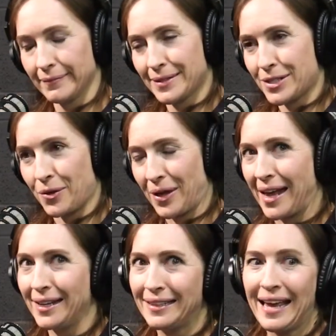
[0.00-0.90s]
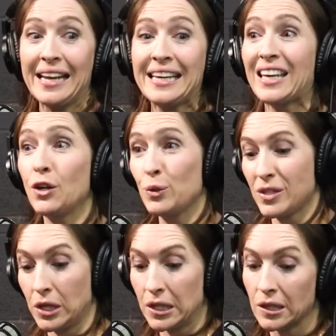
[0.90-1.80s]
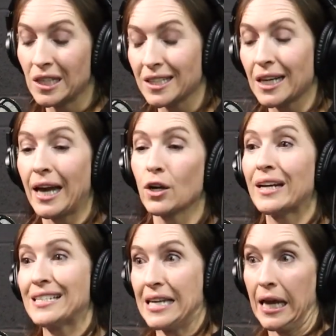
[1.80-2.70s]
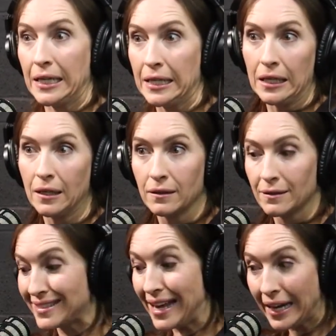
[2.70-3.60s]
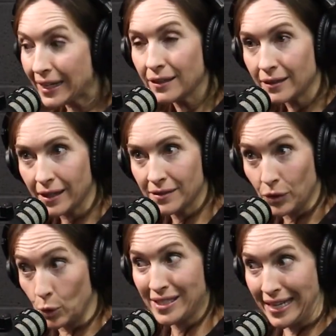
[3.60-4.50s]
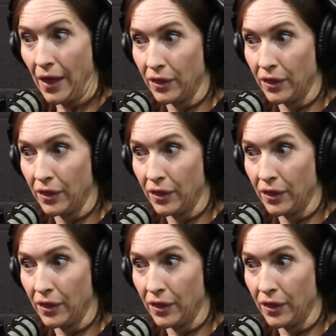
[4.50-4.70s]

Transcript: So any kid who's a little on the higher anxiety side, who's an athlete.